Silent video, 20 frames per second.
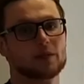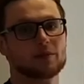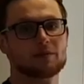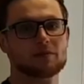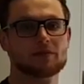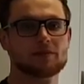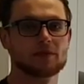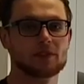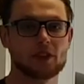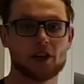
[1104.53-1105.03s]
it.
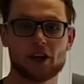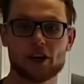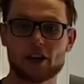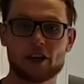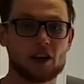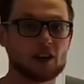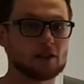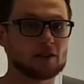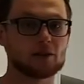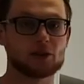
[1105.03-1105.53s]
You only
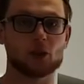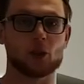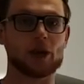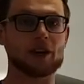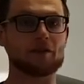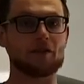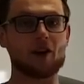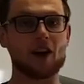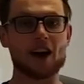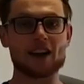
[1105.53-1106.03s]
got
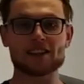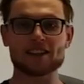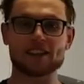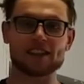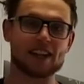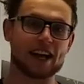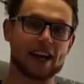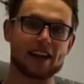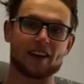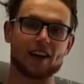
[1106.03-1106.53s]
24 hours
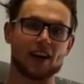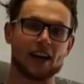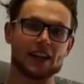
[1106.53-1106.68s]
in a day,